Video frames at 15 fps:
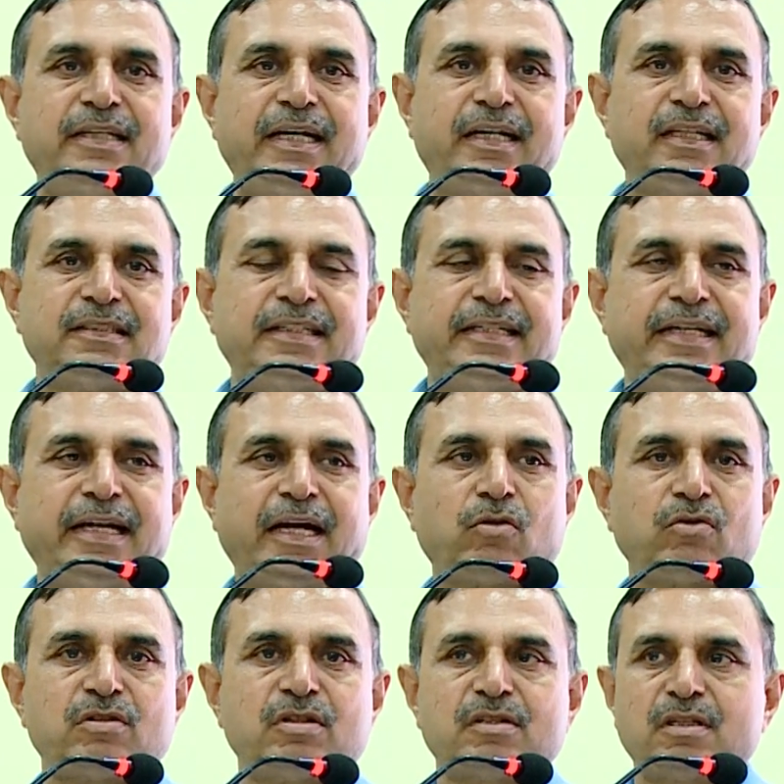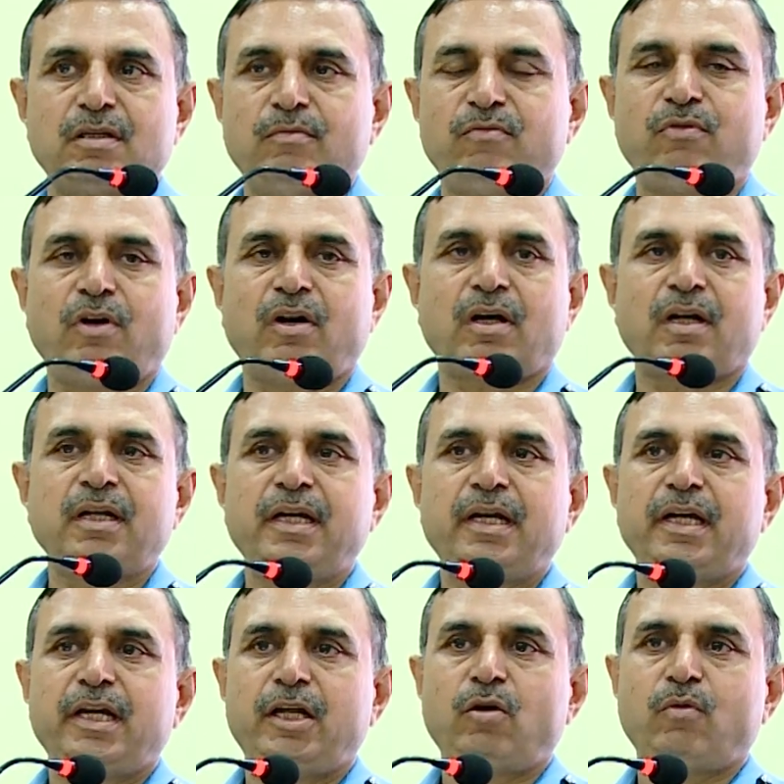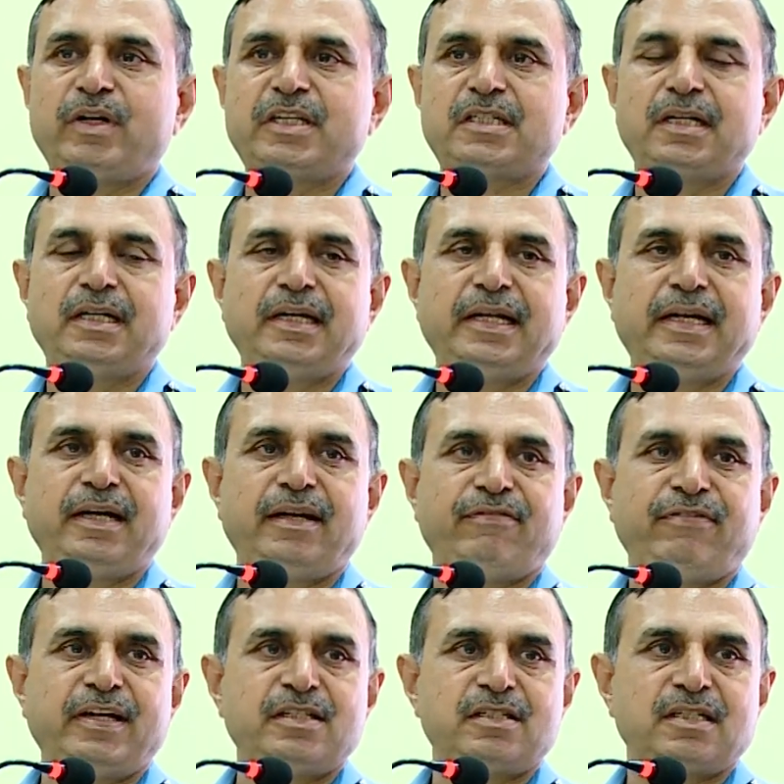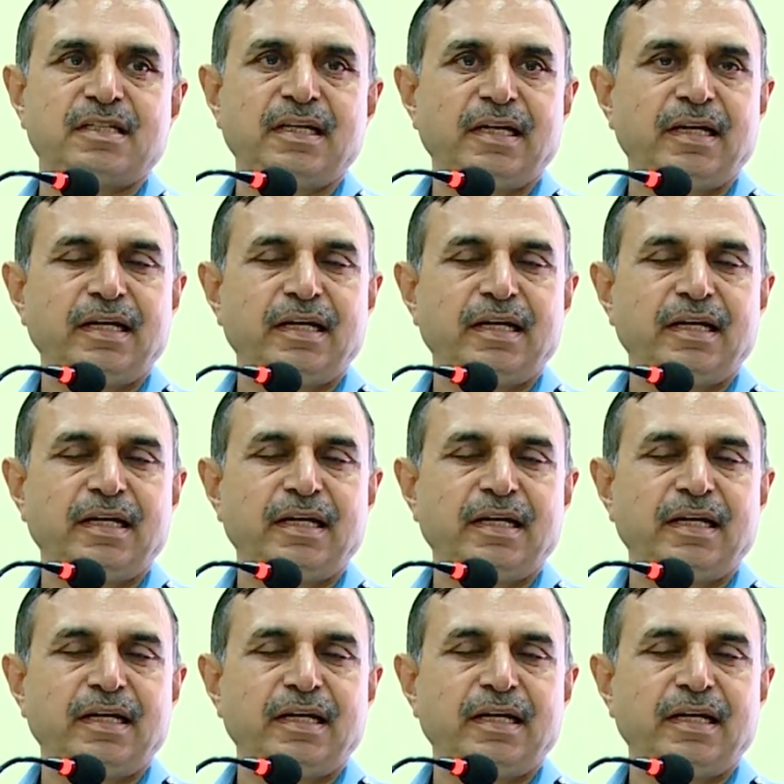that is the ecosystem for innovation in defense